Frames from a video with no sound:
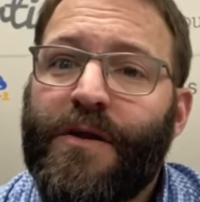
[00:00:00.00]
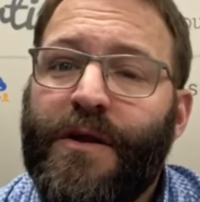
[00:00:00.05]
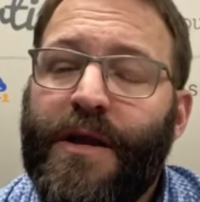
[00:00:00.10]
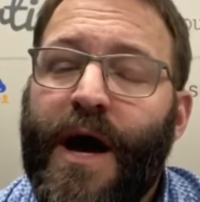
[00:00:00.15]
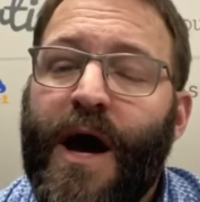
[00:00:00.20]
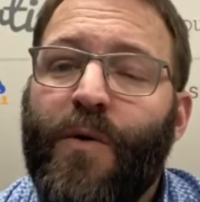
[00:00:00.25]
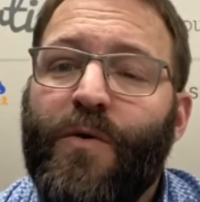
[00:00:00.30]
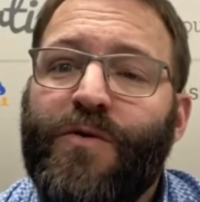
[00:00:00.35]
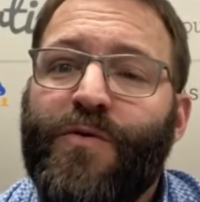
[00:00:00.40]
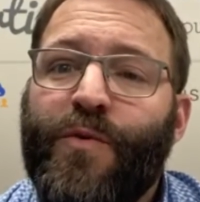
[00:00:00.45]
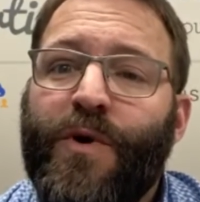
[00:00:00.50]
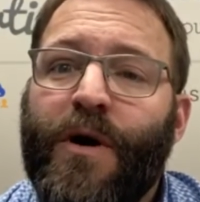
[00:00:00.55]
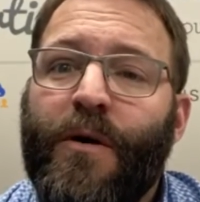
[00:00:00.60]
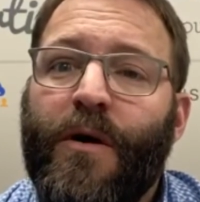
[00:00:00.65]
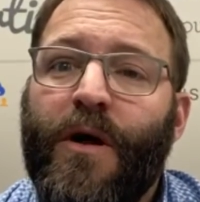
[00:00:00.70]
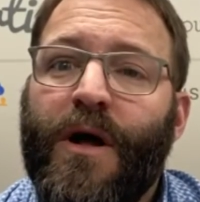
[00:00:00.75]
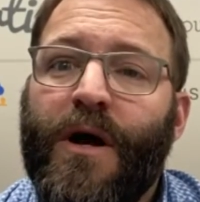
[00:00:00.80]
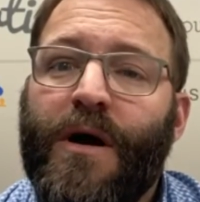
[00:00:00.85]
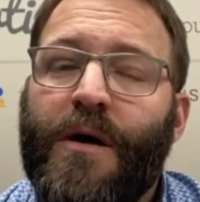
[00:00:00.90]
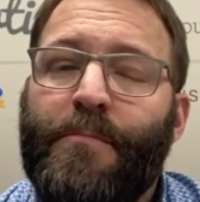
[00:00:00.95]
now as
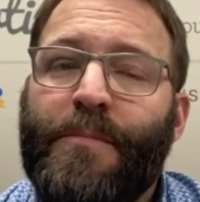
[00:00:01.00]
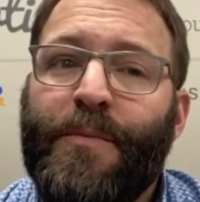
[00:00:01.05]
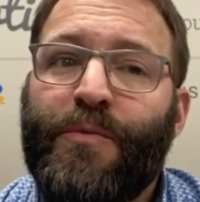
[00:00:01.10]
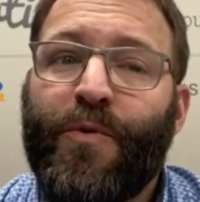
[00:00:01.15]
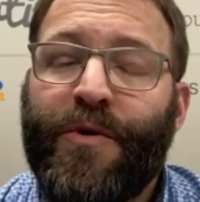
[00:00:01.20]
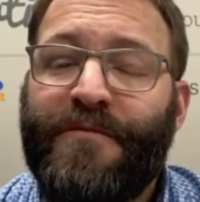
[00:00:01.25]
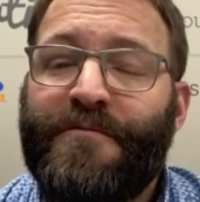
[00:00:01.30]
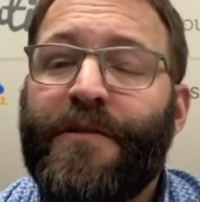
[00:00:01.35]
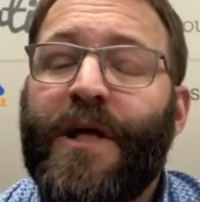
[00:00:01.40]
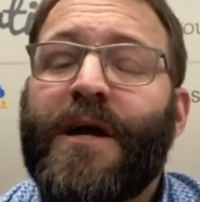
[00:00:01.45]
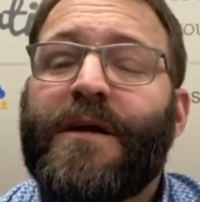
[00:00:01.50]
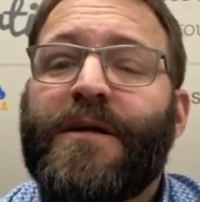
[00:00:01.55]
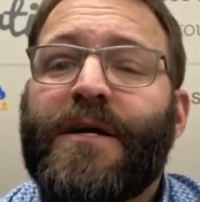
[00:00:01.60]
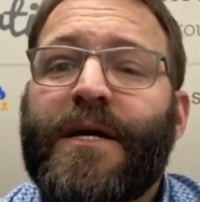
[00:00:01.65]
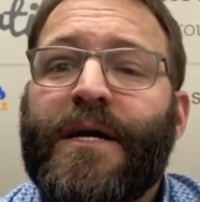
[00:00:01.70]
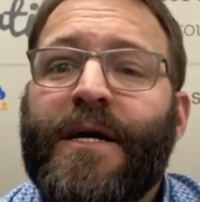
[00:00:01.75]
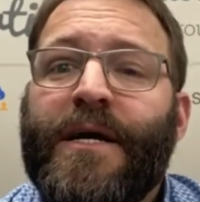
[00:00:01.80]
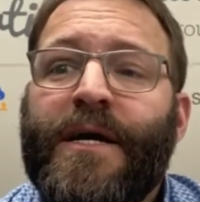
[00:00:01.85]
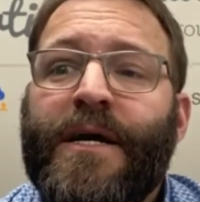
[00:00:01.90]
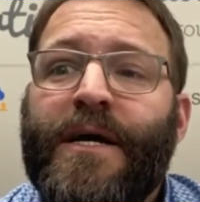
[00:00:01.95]
well. People
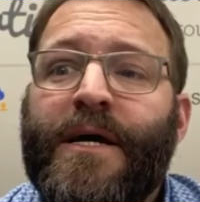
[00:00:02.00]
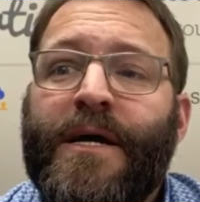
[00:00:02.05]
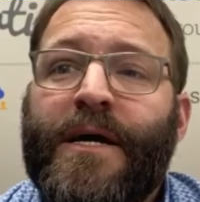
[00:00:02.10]
reflecting.